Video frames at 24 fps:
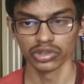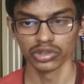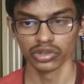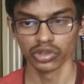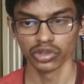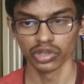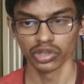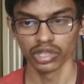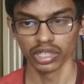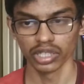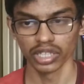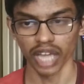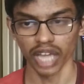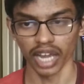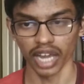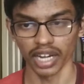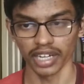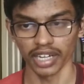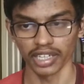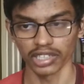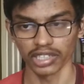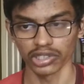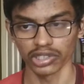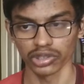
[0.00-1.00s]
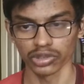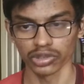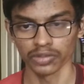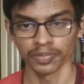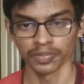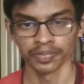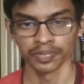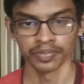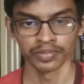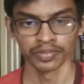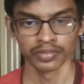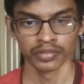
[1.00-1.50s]
to the target tissue.
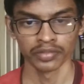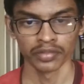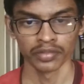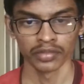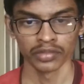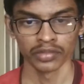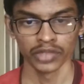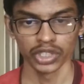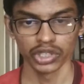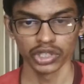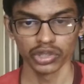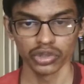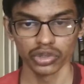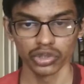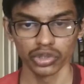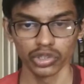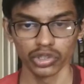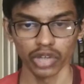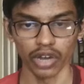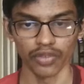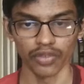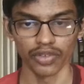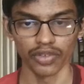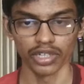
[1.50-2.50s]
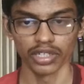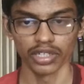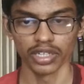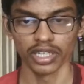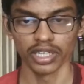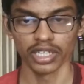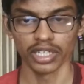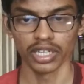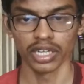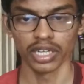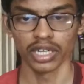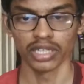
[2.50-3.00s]
This route often
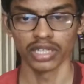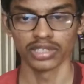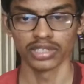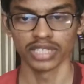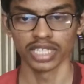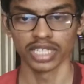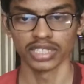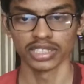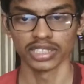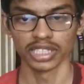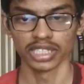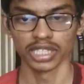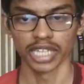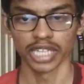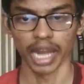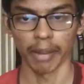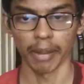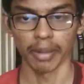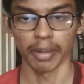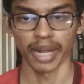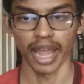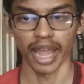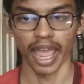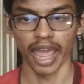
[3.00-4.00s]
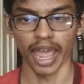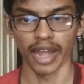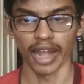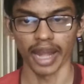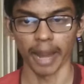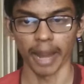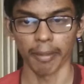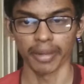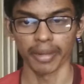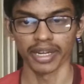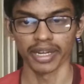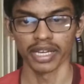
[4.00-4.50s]
results in
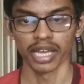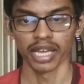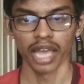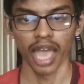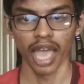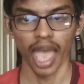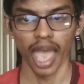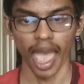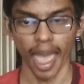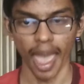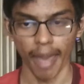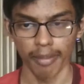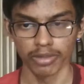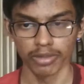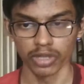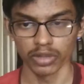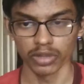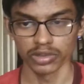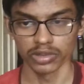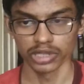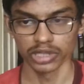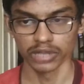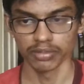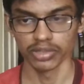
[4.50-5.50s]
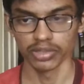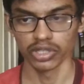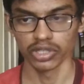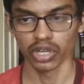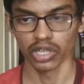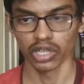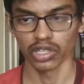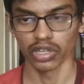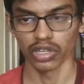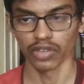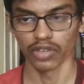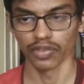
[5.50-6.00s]
rapid absorption
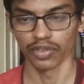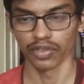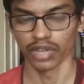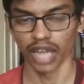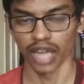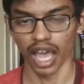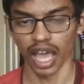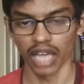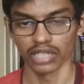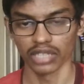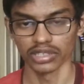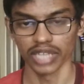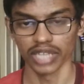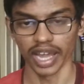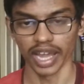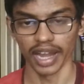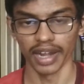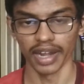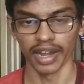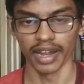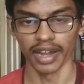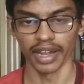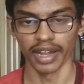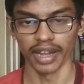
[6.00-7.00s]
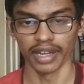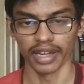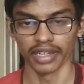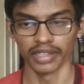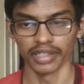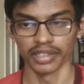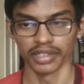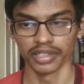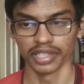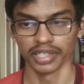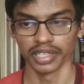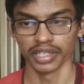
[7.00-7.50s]
because of large
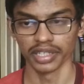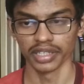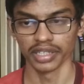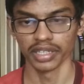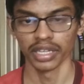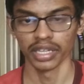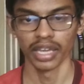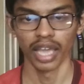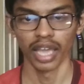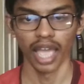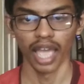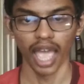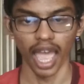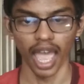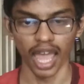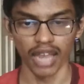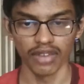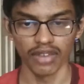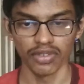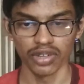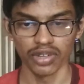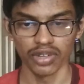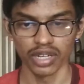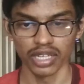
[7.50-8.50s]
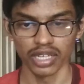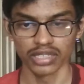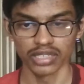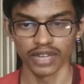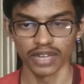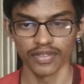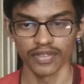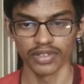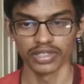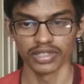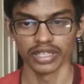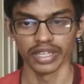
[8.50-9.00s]
and thin alveolar
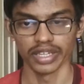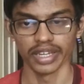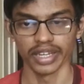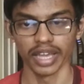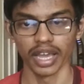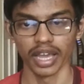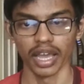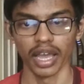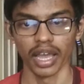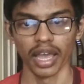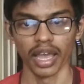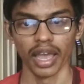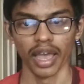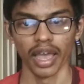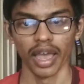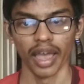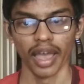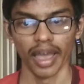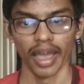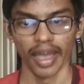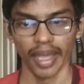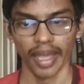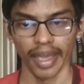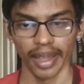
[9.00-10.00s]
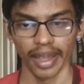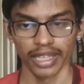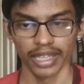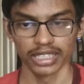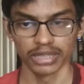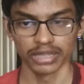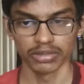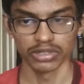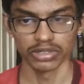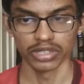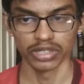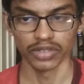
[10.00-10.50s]
surface area.
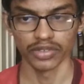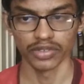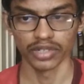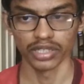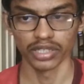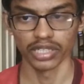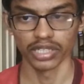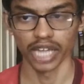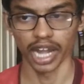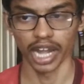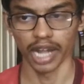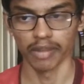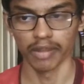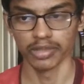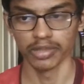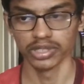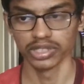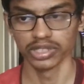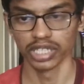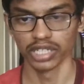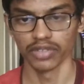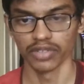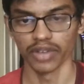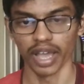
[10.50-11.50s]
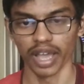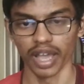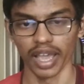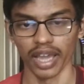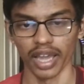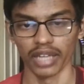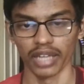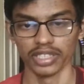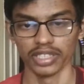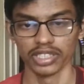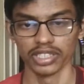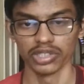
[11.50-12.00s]
Examples of drugs administered
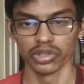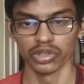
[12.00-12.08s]
via this